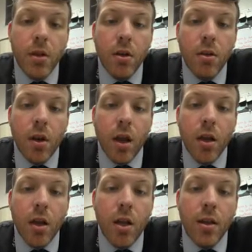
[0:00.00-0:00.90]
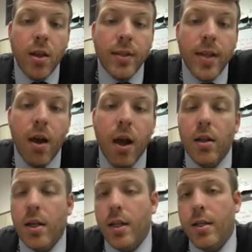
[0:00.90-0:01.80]
Okay, that's how I
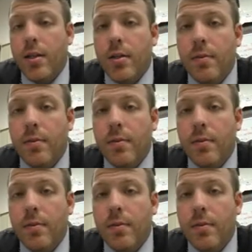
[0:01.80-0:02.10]
look at this.